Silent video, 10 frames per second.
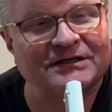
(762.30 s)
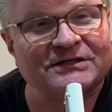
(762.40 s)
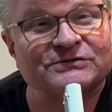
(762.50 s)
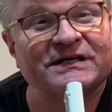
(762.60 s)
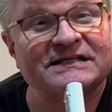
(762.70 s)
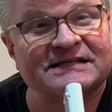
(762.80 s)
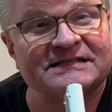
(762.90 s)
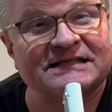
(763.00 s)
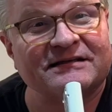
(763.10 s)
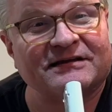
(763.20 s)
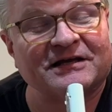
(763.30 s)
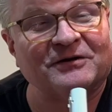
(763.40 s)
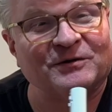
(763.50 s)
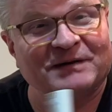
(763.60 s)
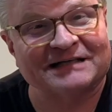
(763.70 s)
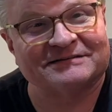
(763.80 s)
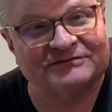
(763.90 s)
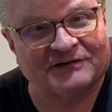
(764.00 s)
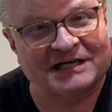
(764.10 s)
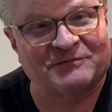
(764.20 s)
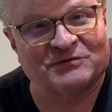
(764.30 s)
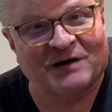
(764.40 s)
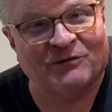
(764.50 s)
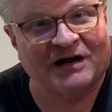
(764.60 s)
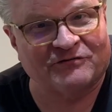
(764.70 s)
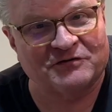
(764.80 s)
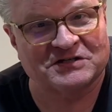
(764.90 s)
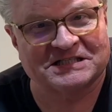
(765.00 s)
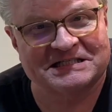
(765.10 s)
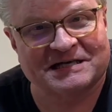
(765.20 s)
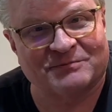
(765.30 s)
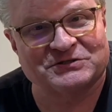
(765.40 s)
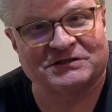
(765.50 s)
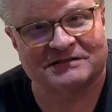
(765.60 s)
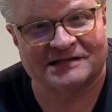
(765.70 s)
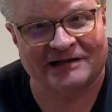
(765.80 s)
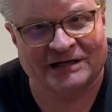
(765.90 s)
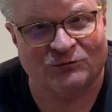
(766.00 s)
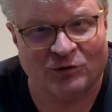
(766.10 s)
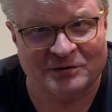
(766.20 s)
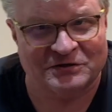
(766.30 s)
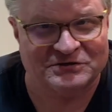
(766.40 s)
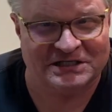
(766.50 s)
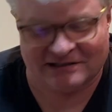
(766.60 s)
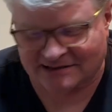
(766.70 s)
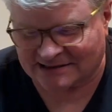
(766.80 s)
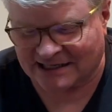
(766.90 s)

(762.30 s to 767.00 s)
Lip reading: So I guess that's it. Think I'll go back to fighting with my wife over the seat temperature because I like it warmer than she does,